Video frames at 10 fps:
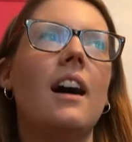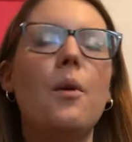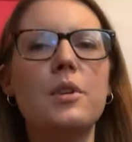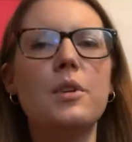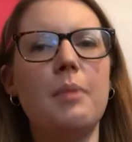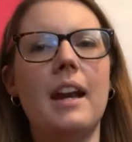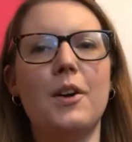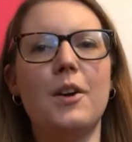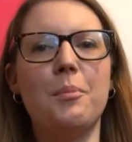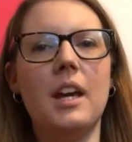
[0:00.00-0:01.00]
was
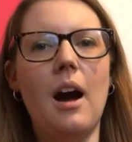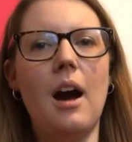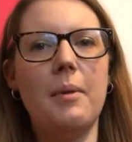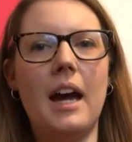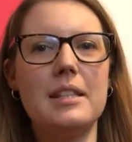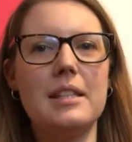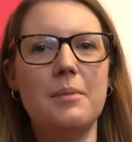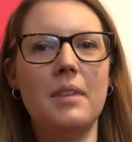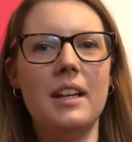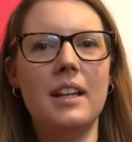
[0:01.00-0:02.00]
planning on being up and at
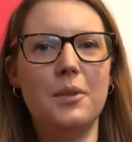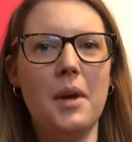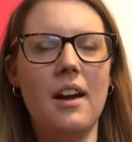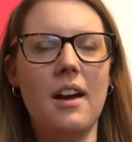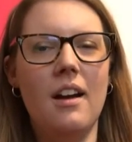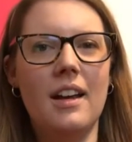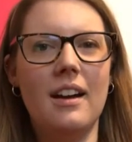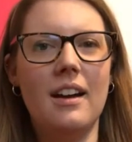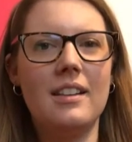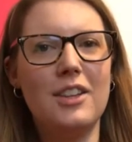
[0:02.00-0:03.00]
'em a little bit
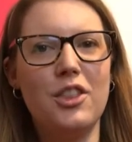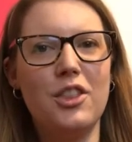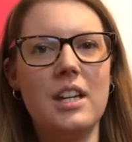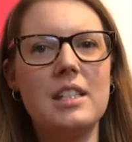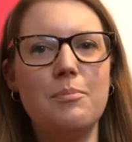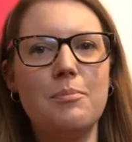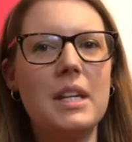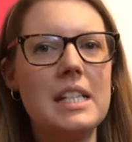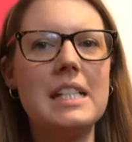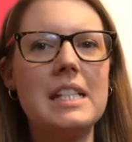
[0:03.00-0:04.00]
earlier than this,
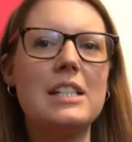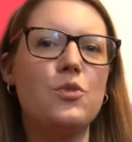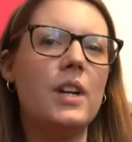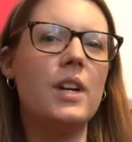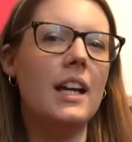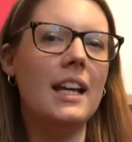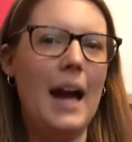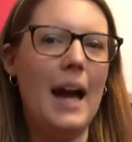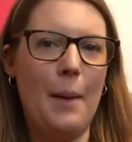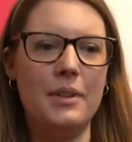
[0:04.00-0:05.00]
but it didn't
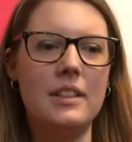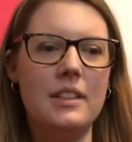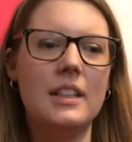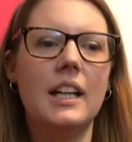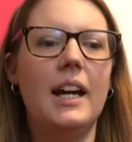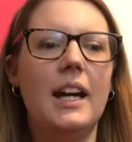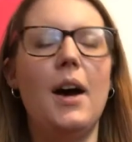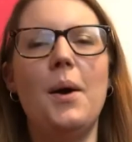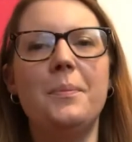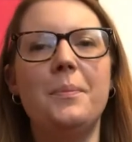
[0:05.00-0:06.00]
really happen.
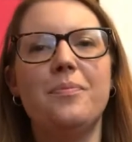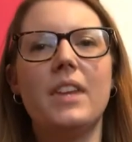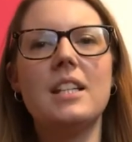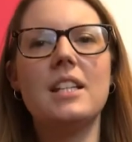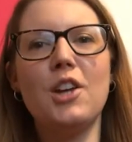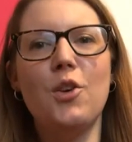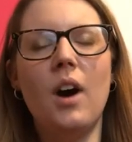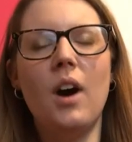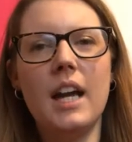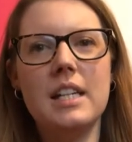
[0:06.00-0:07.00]
So
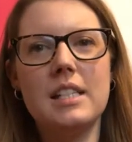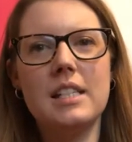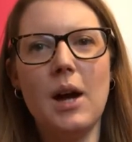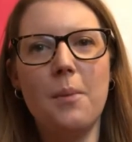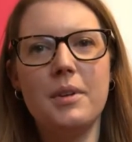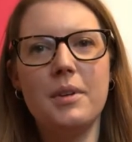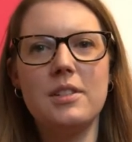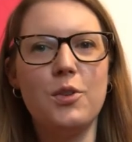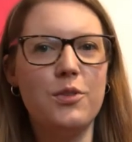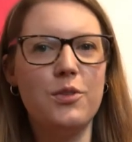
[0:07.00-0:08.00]
I ended up
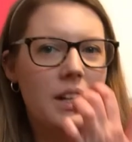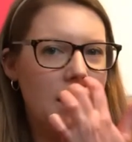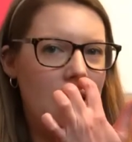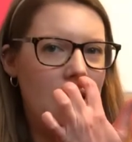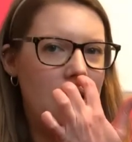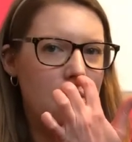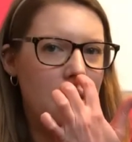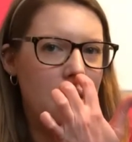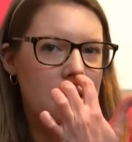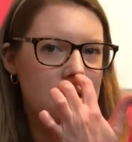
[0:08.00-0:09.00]
sort of laying in
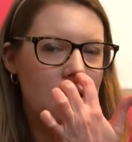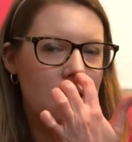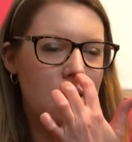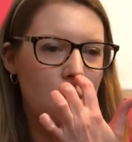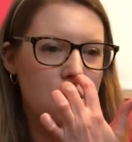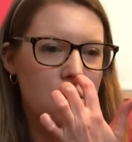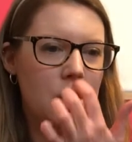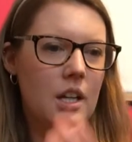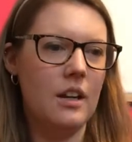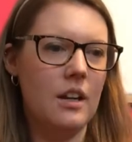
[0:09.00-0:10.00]
bed and
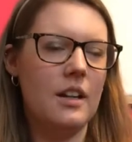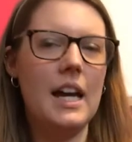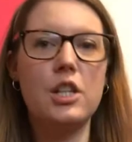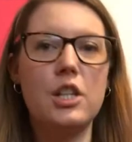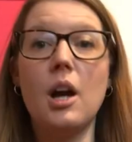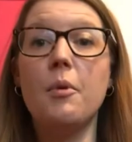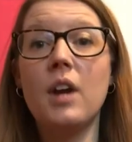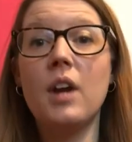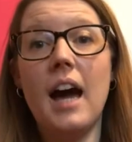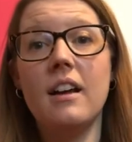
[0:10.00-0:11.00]
watching, catching up
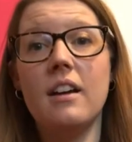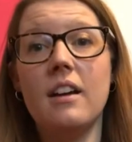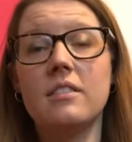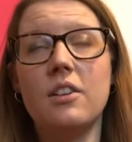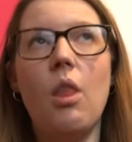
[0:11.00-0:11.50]
on Hannah